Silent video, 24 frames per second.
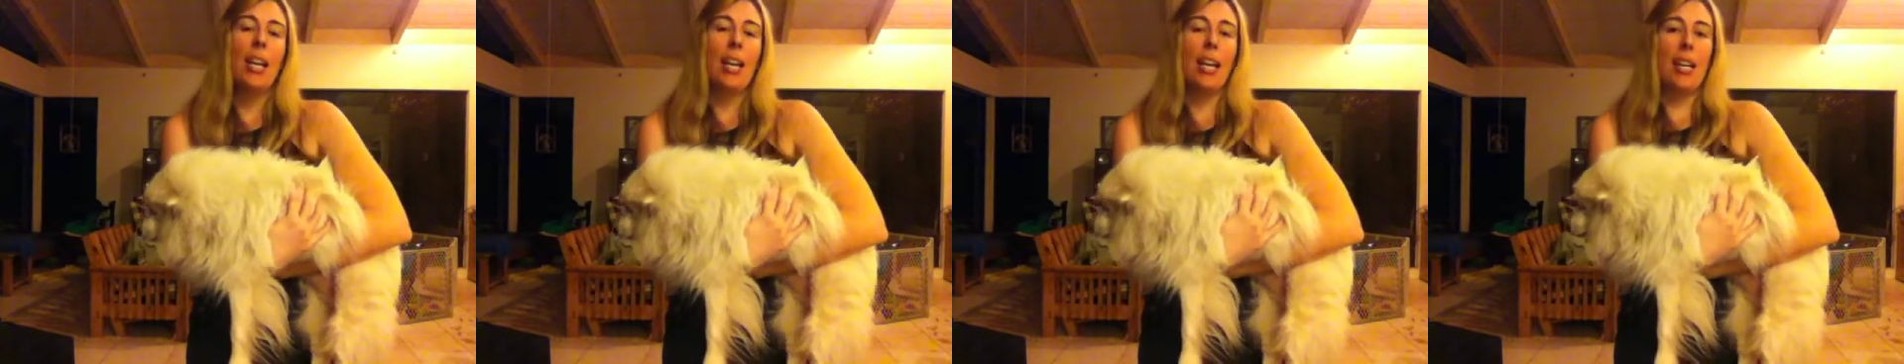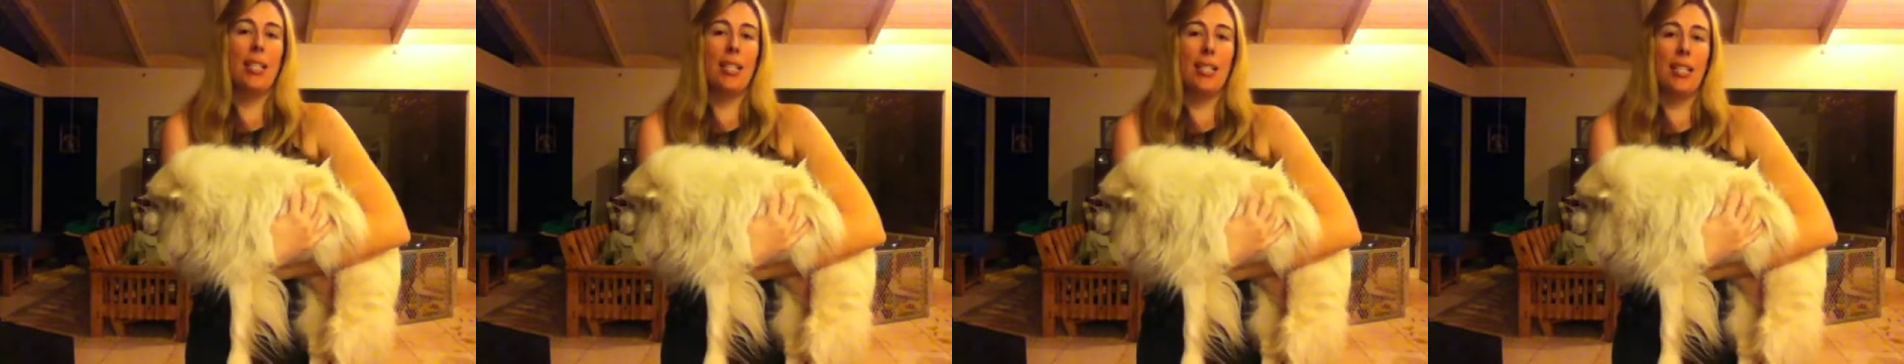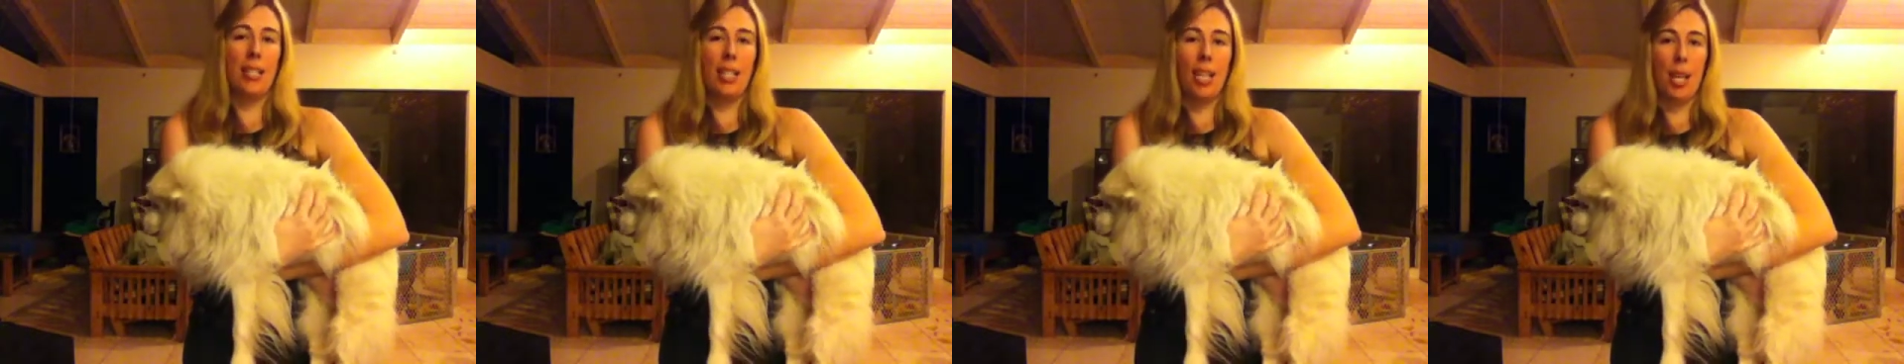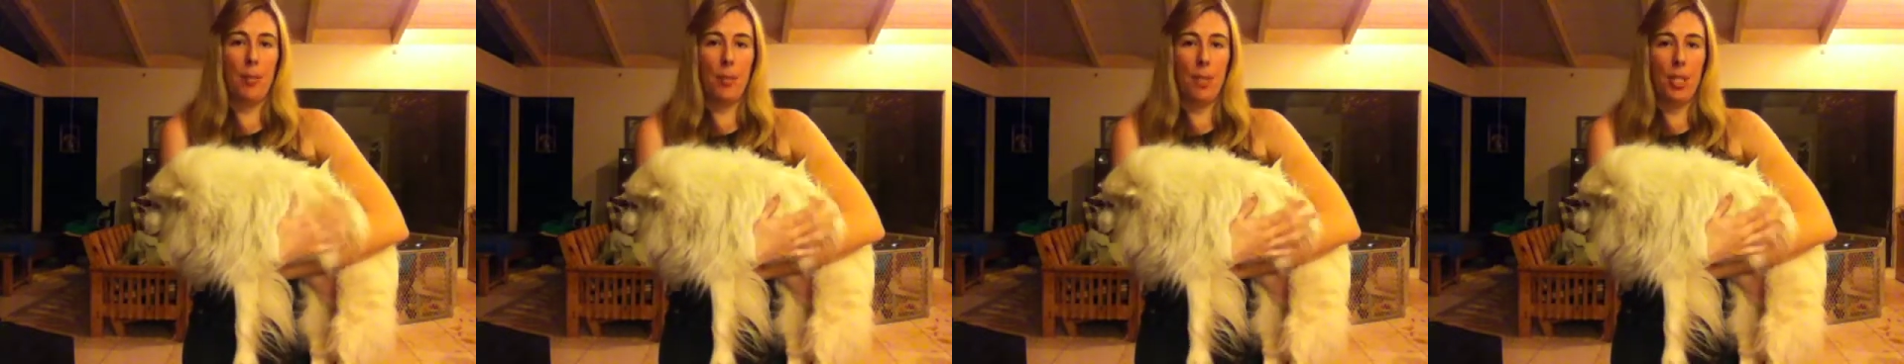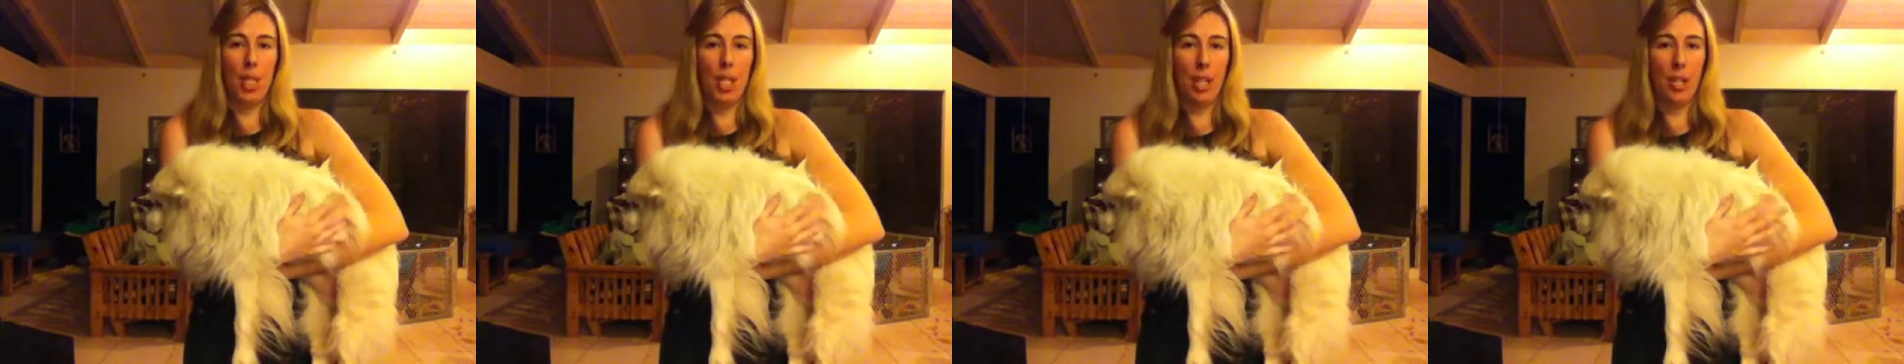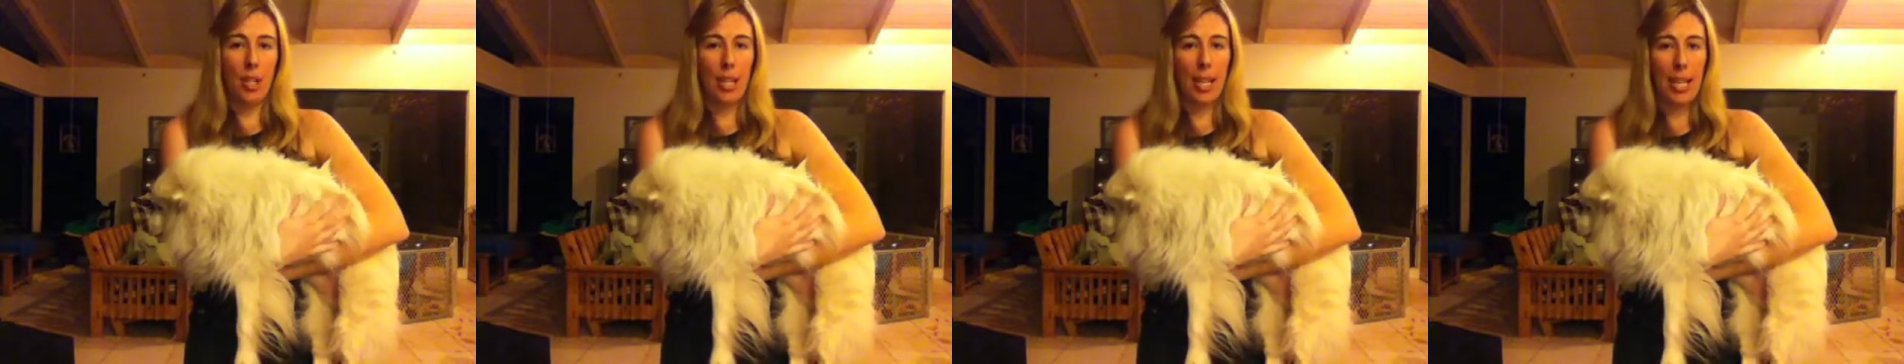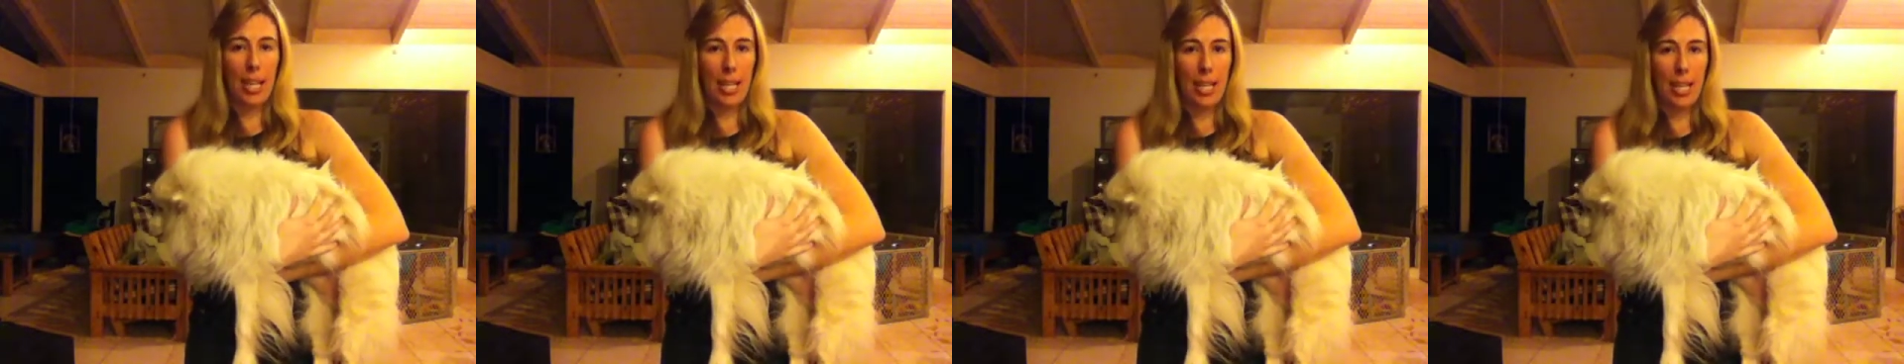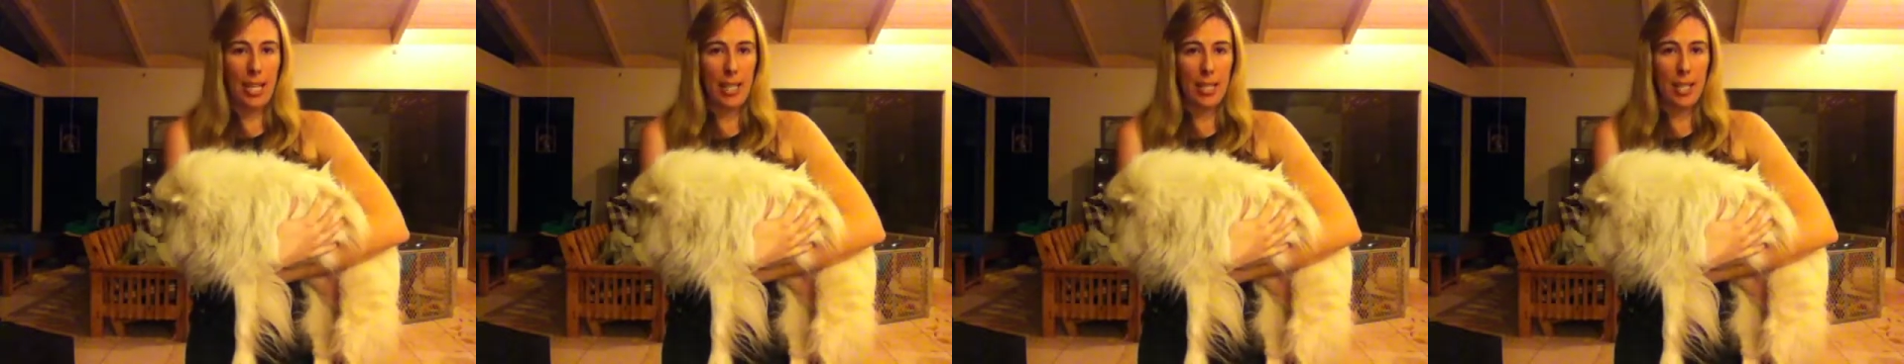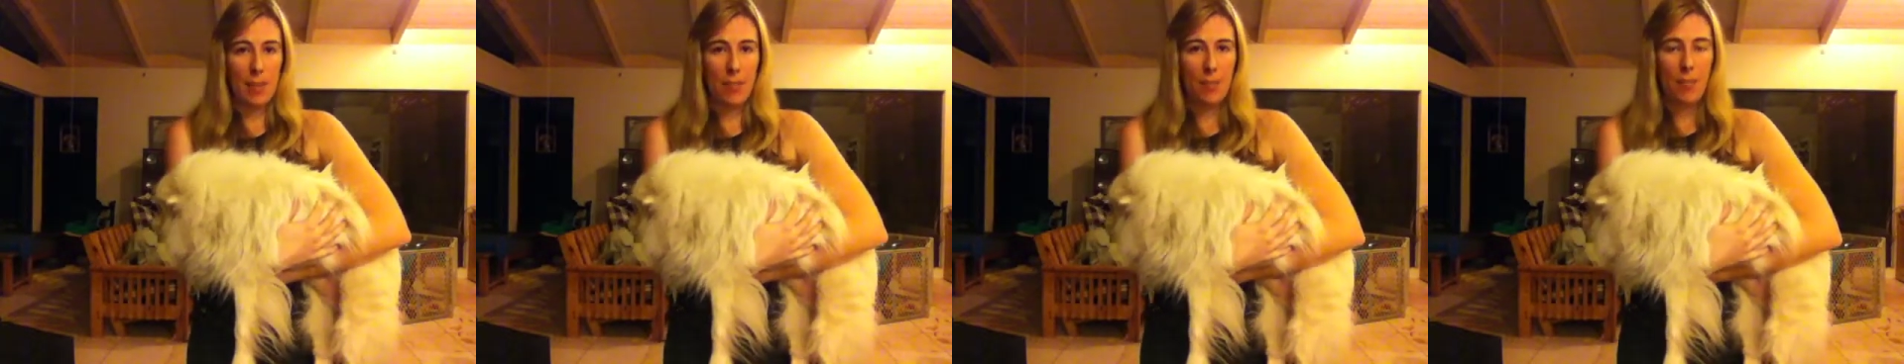isn't damaging her
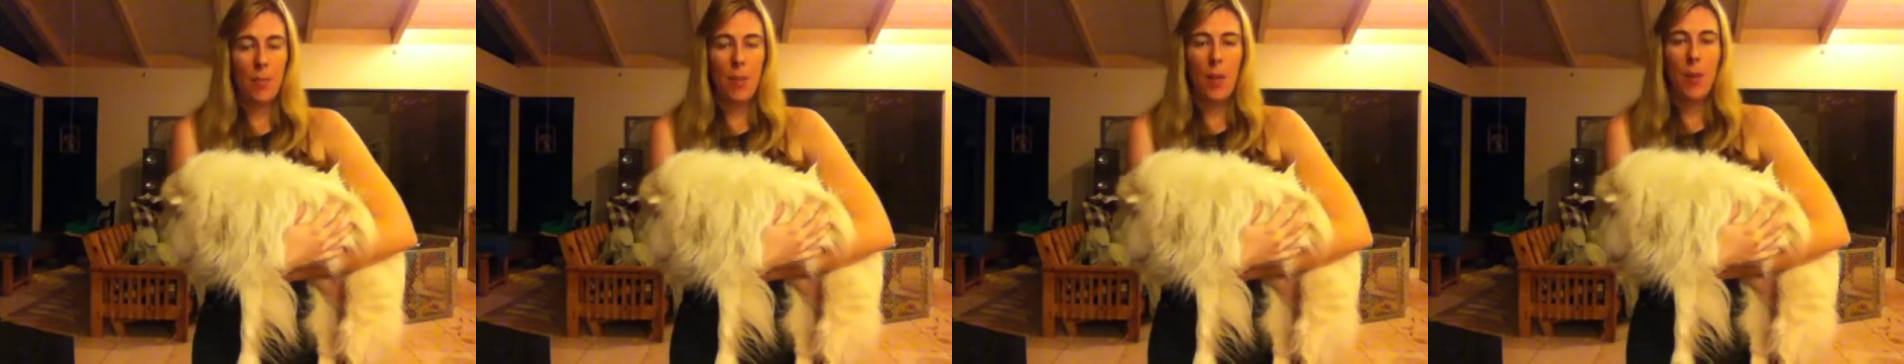kidneys,